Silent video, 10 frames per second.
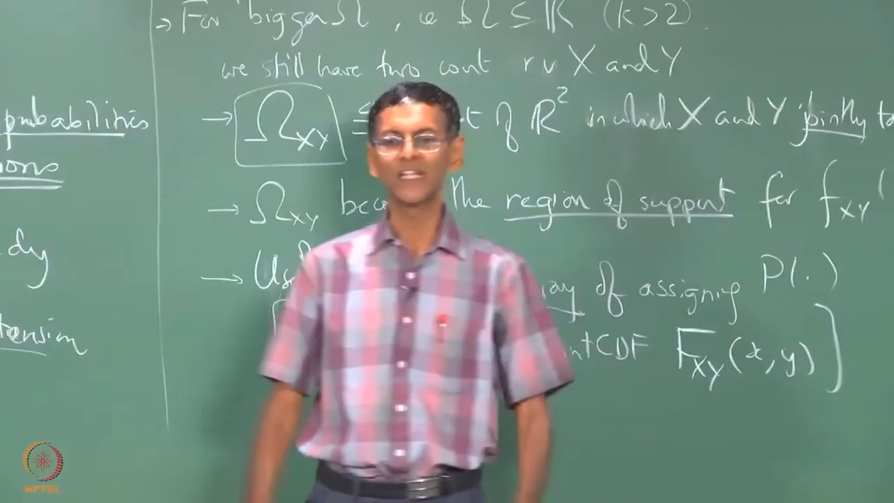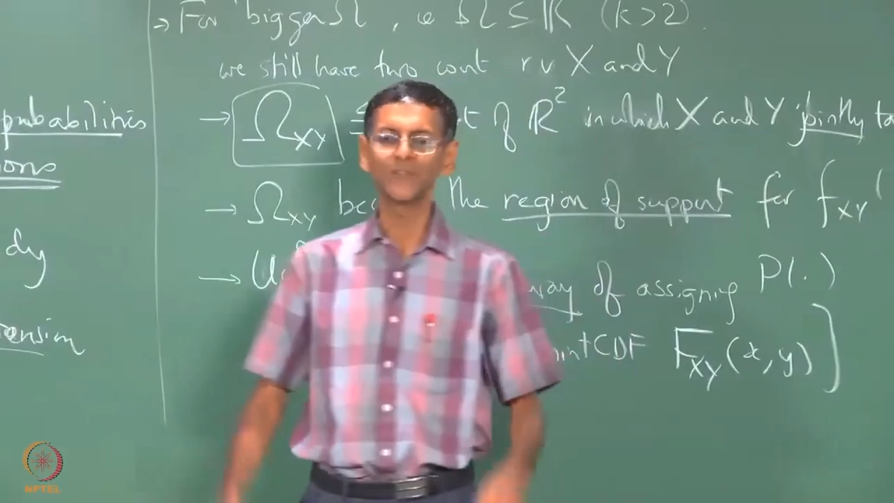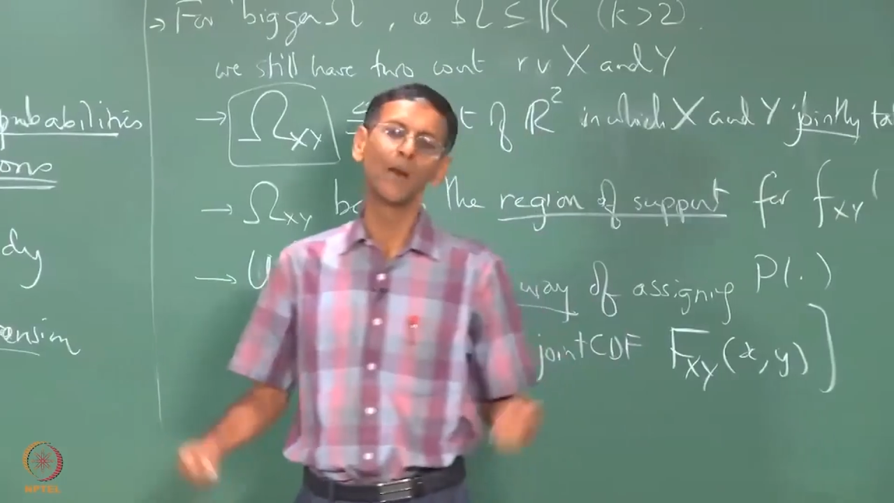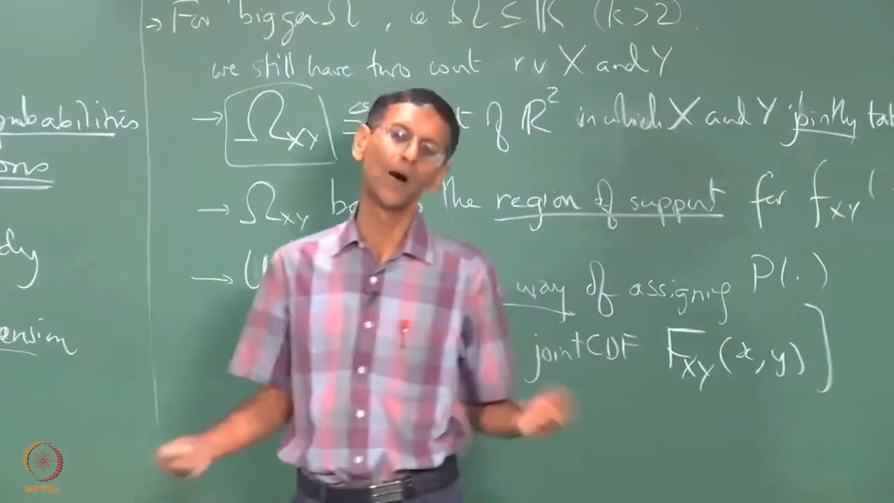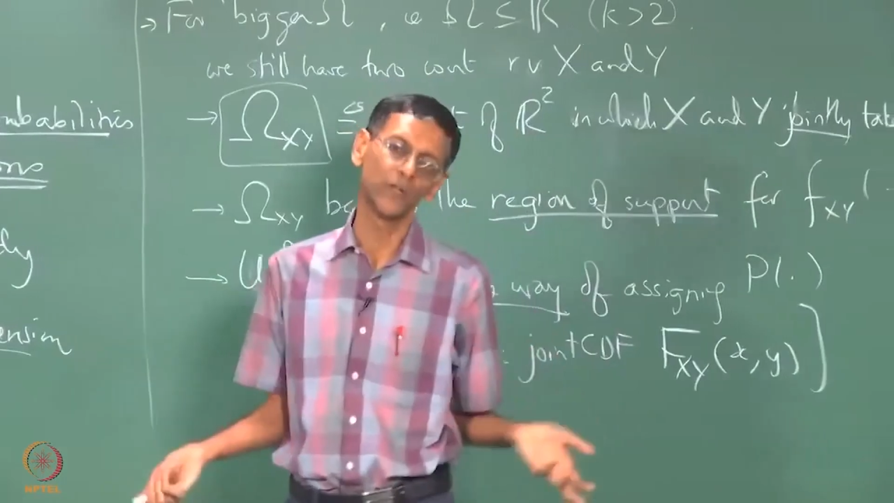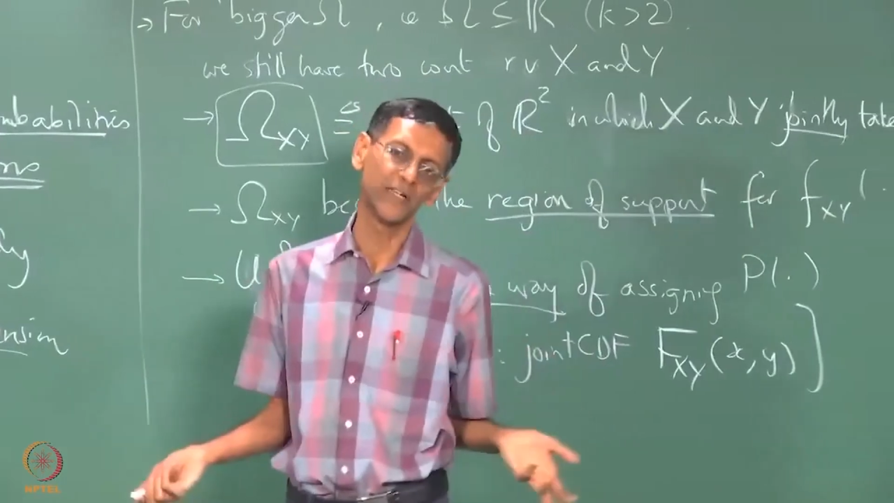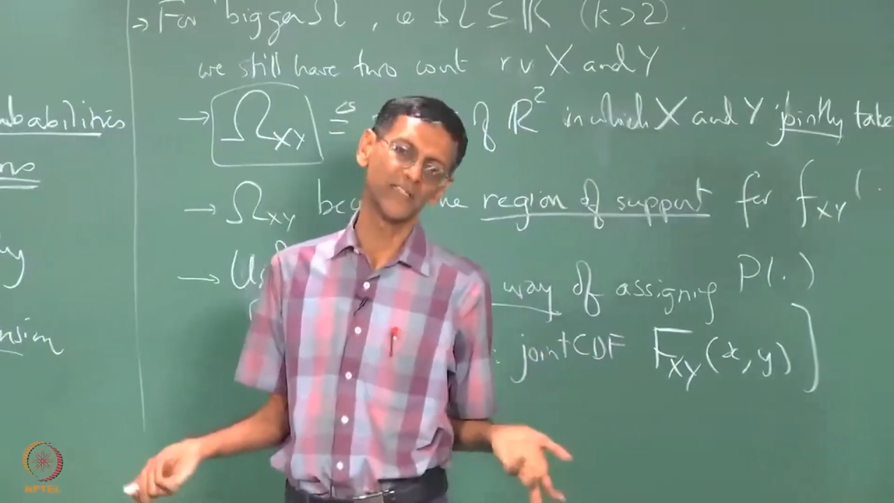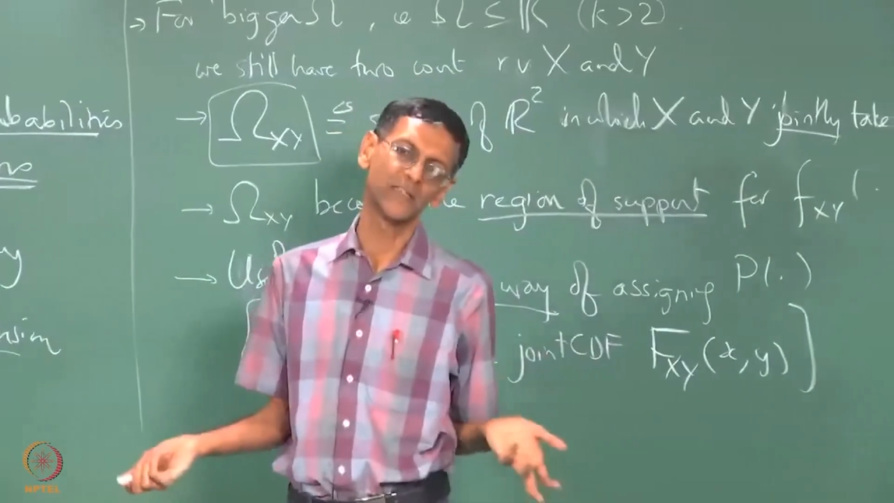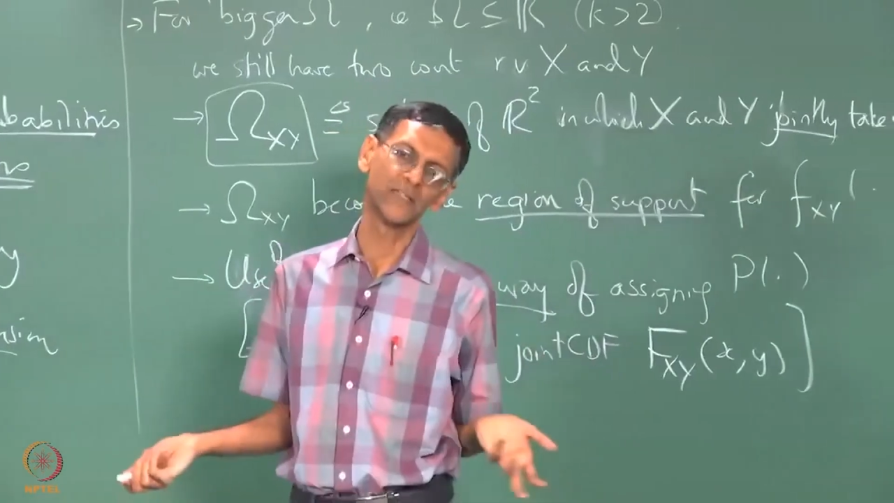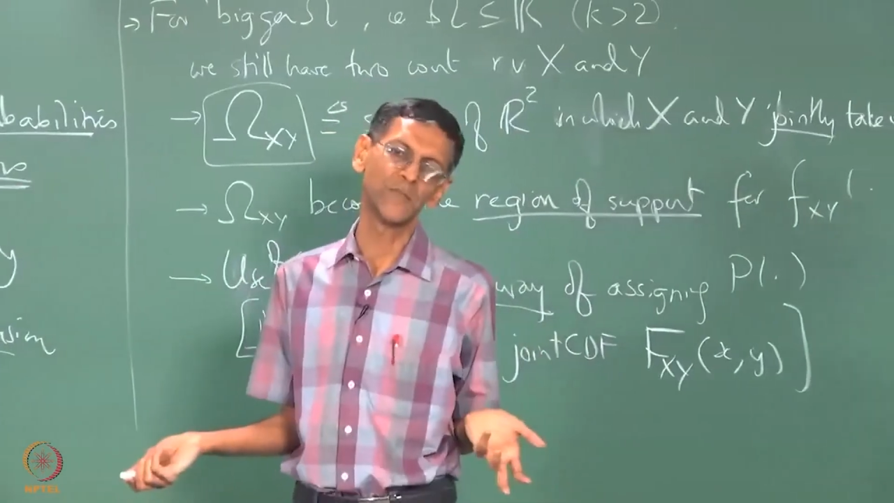it is
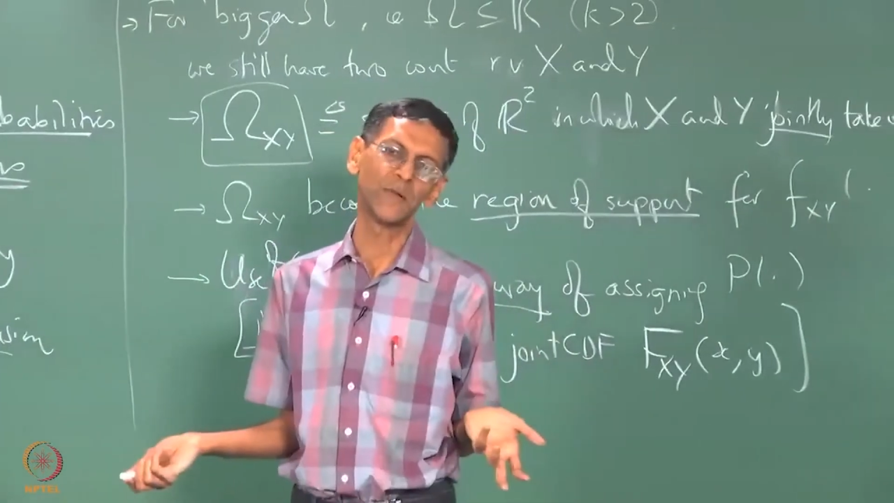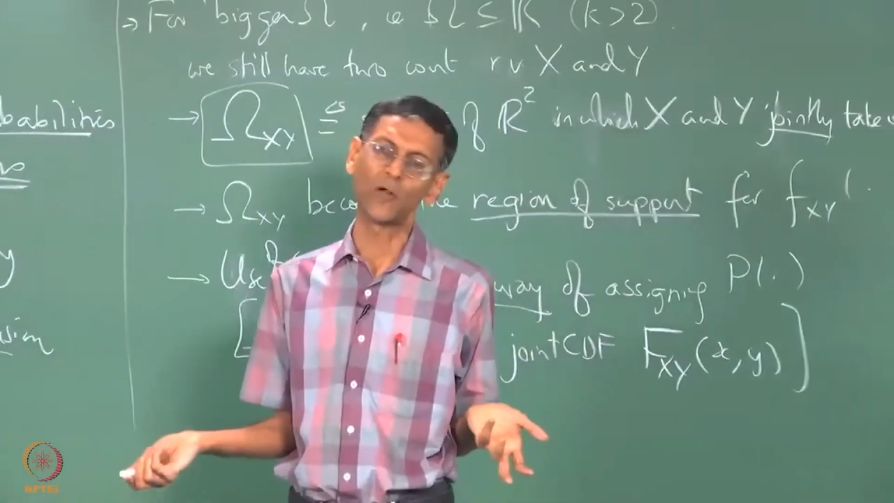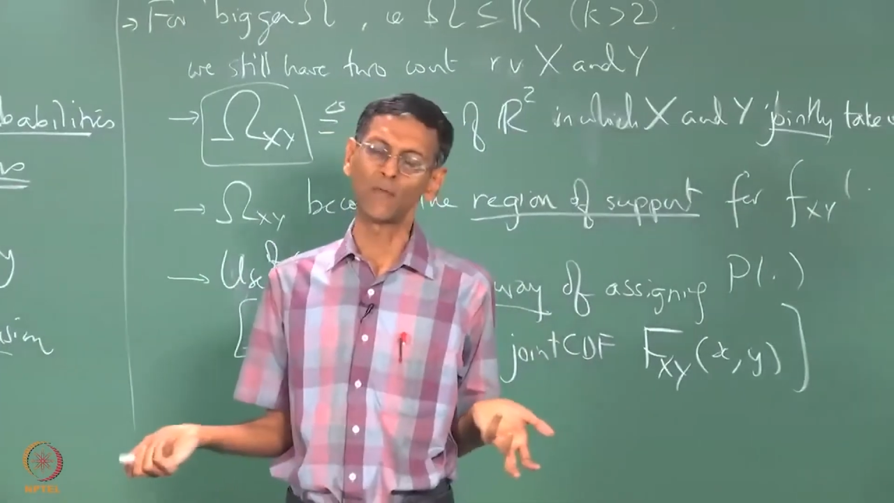bounded, it is